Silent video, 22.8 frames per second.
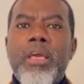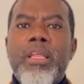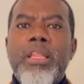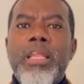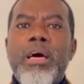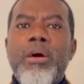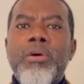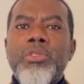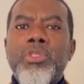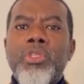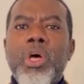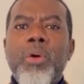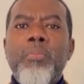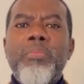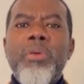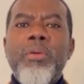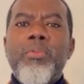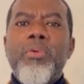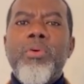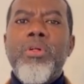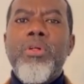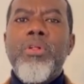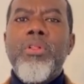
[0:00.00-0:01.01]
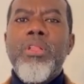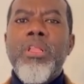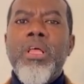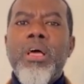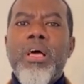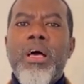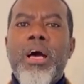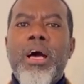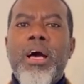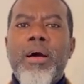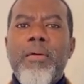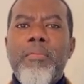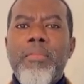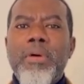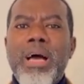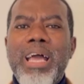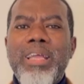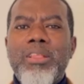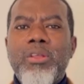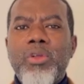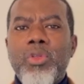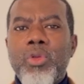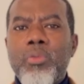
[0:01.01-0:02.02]
Now, some people,
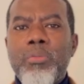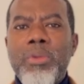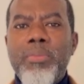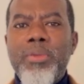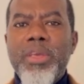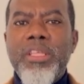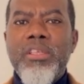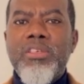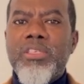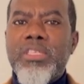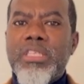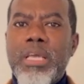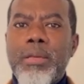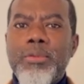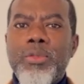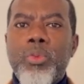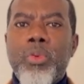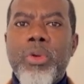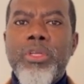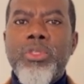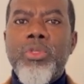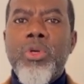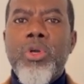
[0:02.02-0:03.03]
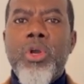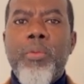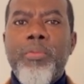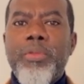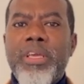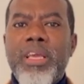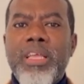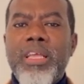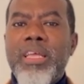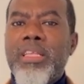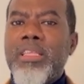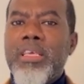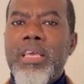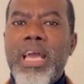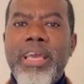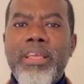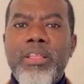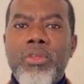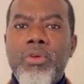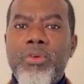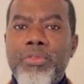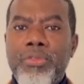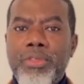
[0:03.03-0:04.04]
I don't know, maybe the steps were too complicated.
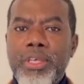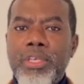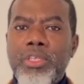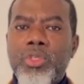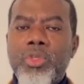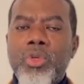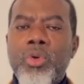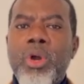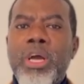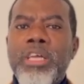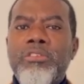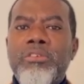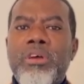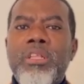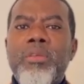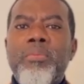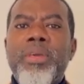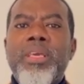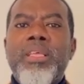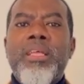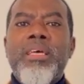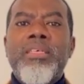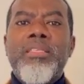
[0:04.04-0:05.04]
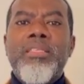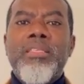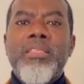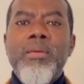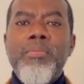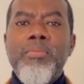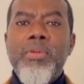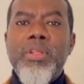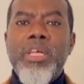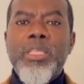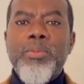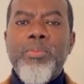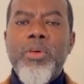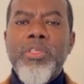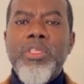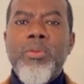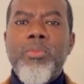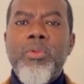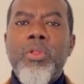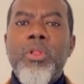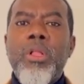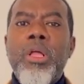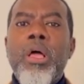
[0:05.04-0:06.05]
I don't think so. I tried to make it as simple as
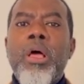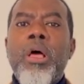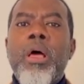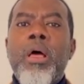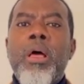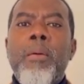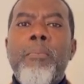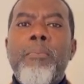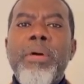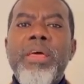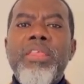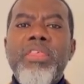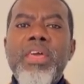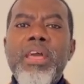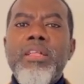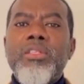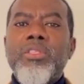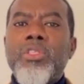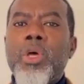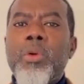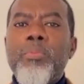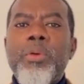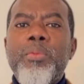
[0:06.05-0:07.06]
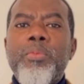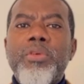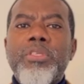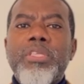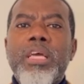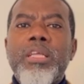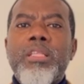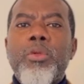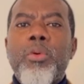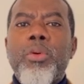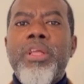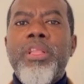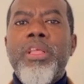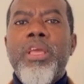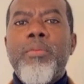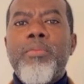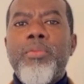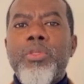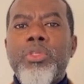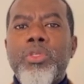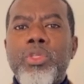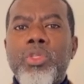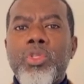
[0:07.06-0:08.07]
possible. But then some people said they weren't
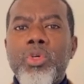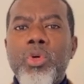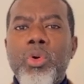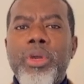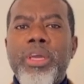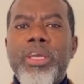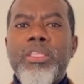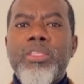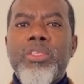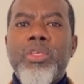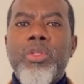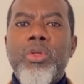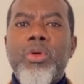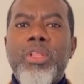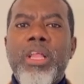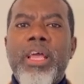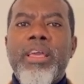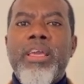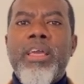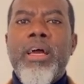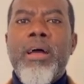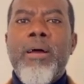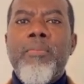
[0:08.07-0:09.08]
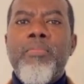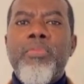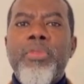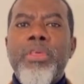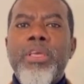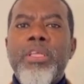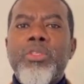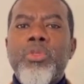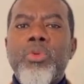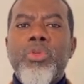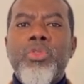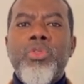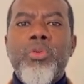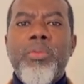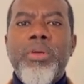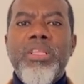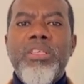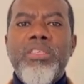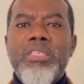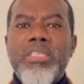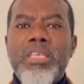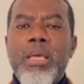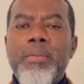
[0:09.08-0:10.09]
able to do it, you know, like it took too
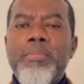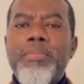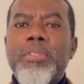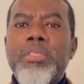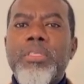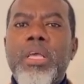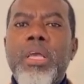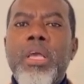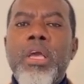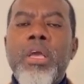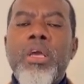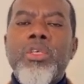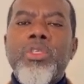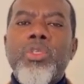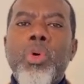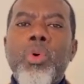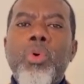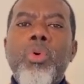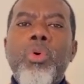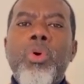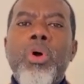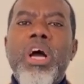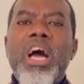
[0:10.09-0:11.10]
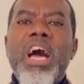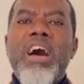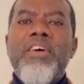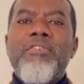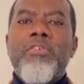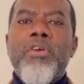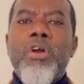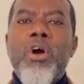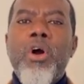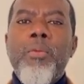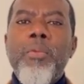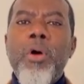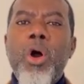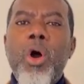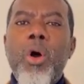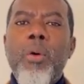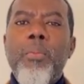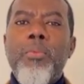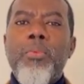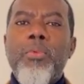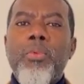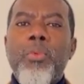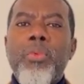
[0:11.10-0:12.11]
many steps. So I've come
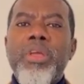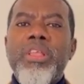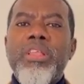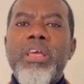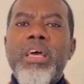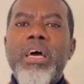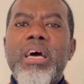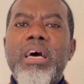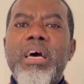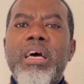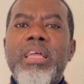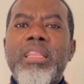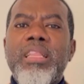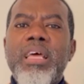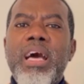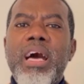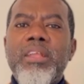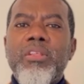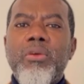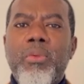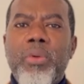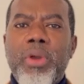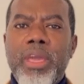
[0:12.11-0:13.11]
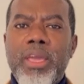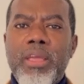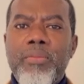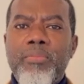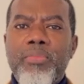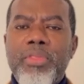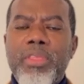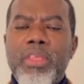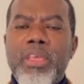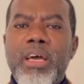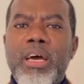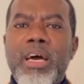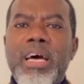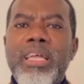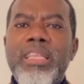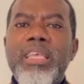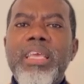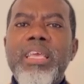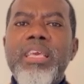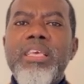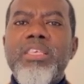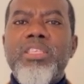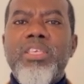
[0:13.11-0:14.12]
up with another way,
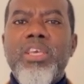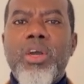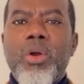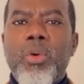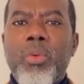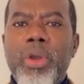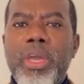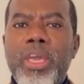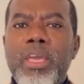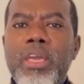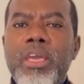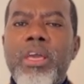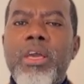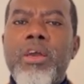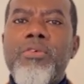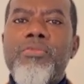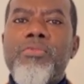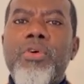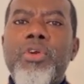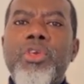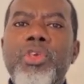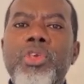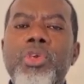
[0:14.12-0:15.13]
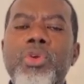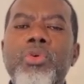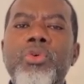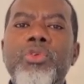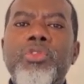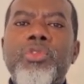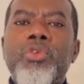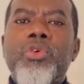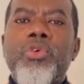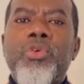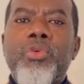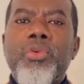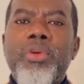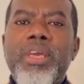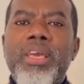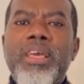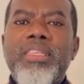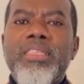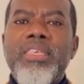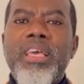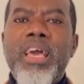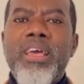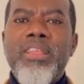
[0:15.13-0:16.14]
an easier way for you to
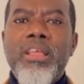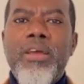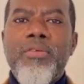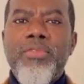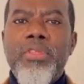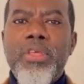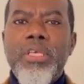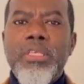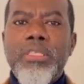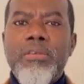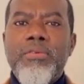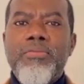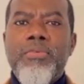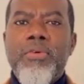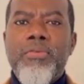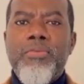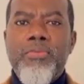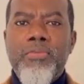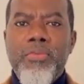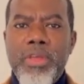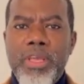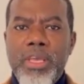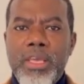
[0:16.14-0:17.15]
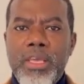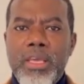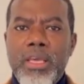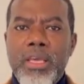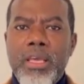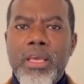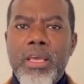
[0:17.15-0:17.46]
create NFTs for free,